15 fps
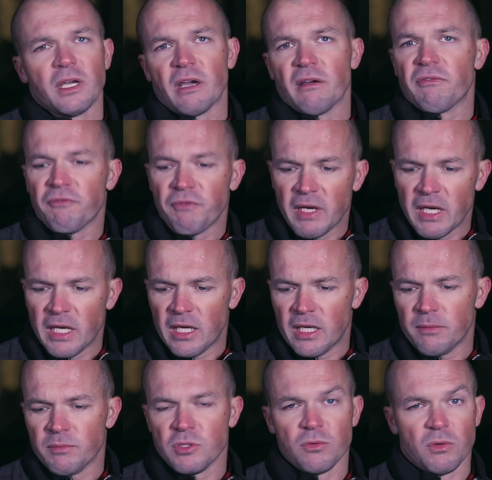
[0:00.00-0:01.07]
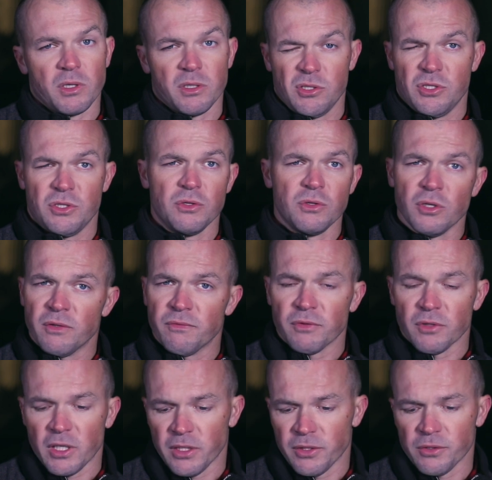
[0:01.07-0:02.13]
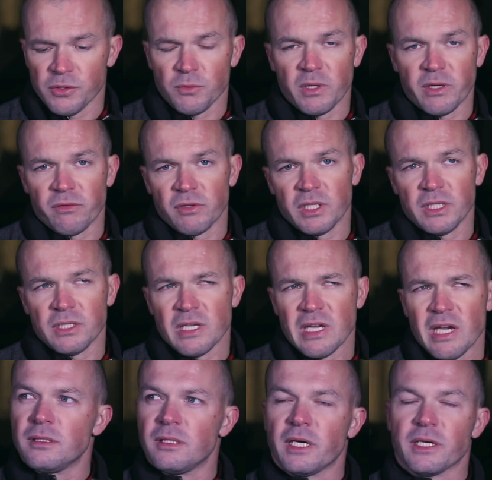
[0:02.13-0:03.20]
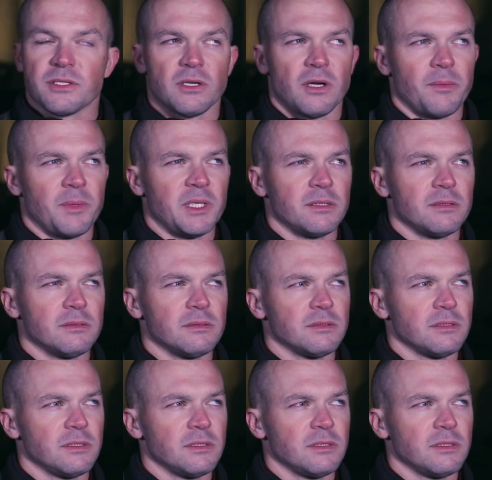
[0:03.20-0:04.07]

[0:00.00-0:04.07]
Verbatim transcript: have fame do you want to just do good for others whatever it is yeah so i mean